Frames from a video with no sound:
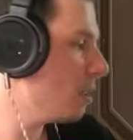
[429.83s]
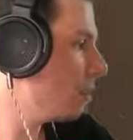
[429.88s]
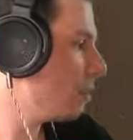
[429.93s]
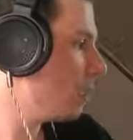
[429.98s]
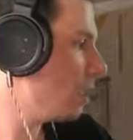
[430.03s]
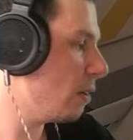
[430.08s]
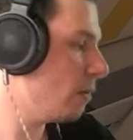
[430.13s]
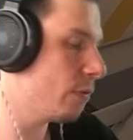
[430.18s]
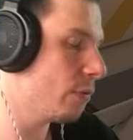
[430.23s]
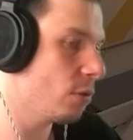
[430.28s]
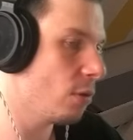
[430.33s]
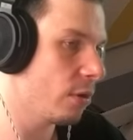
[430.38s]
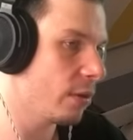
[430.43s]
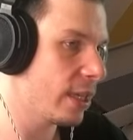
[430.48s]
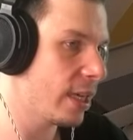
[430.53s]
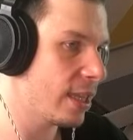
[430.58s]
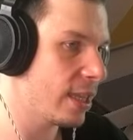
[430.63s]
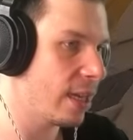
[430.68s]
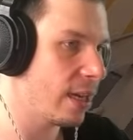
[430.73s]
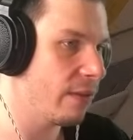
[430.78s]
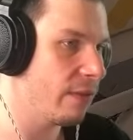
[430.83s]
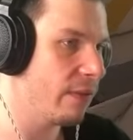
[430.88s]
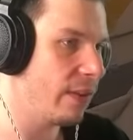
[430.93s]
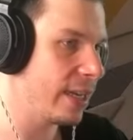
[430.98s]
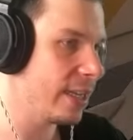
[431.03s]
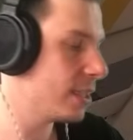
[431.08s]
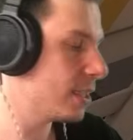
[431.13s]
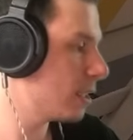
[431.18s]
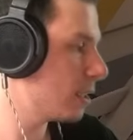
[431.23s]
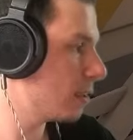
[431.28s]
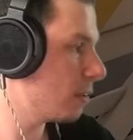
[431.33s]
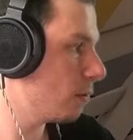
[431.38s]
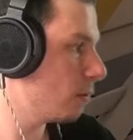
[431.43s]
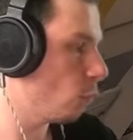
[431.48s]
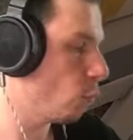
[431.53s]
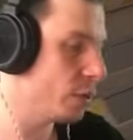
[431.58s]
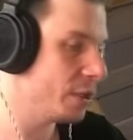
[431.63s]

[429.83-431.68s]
If you don't get any fights with